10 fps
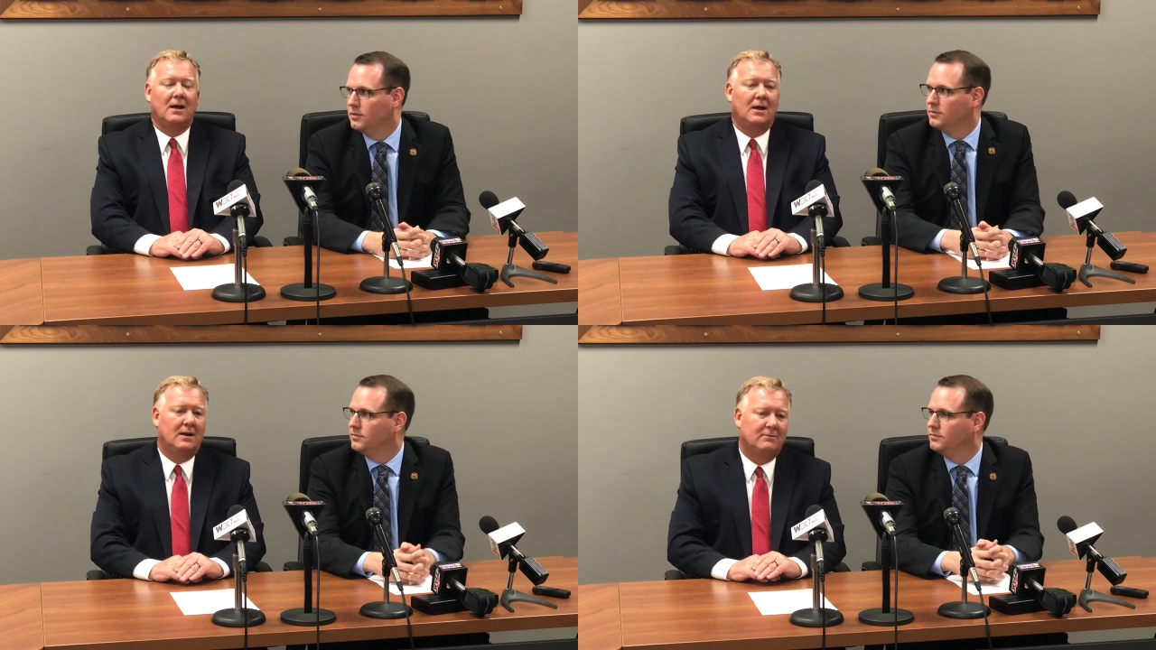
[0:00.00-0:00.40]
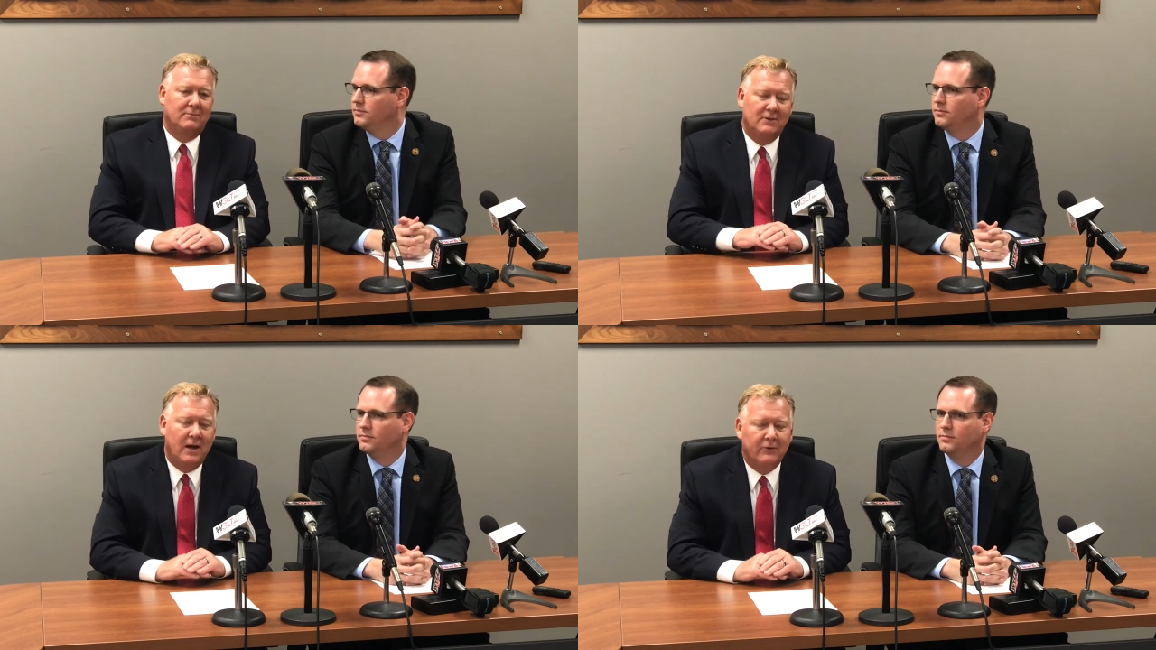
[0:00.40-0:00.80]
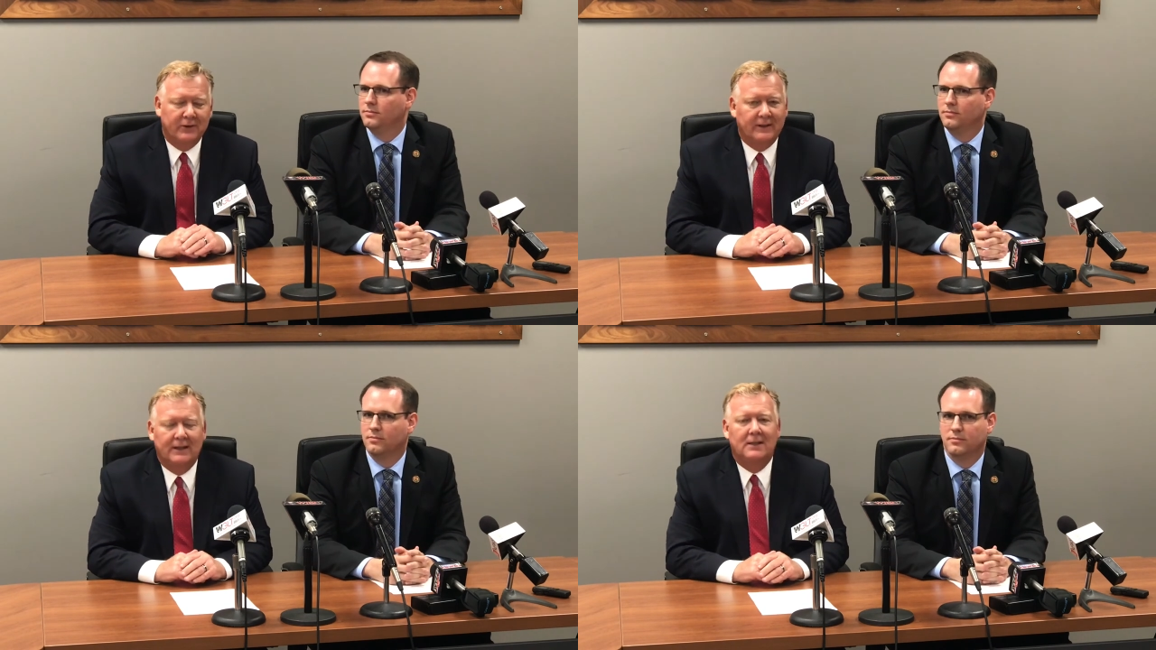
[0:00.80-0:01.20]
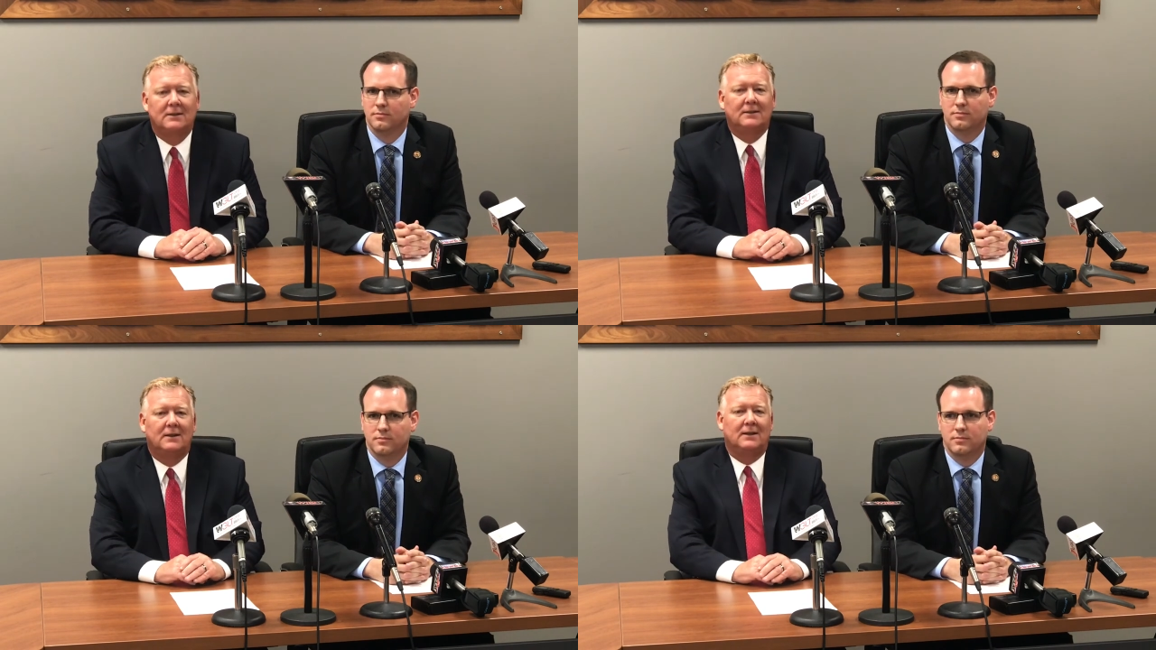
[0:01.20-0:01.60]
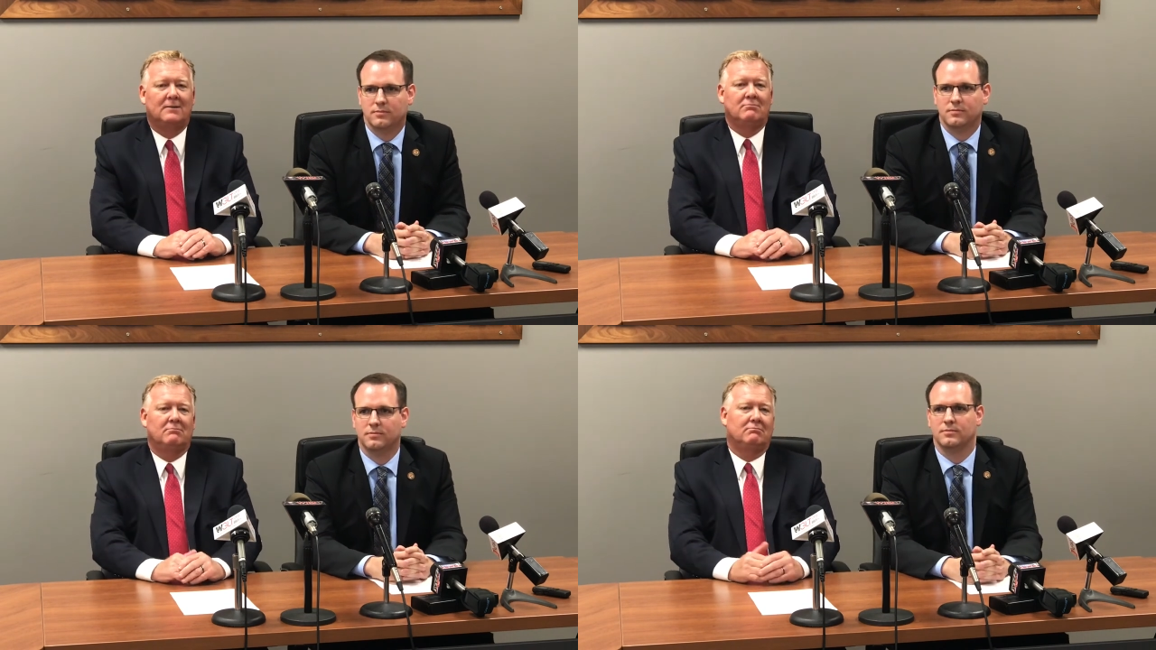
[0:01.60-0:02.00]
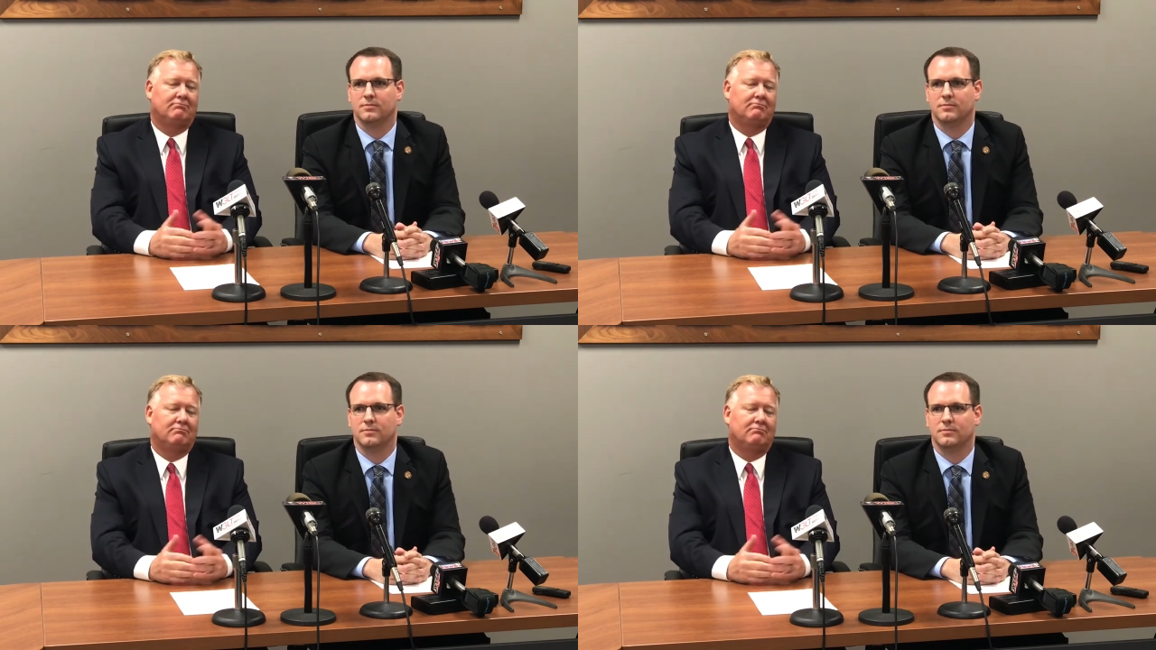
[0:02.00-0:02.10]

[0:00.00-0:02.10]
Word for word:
Speaker 1: Uh, not really. Um,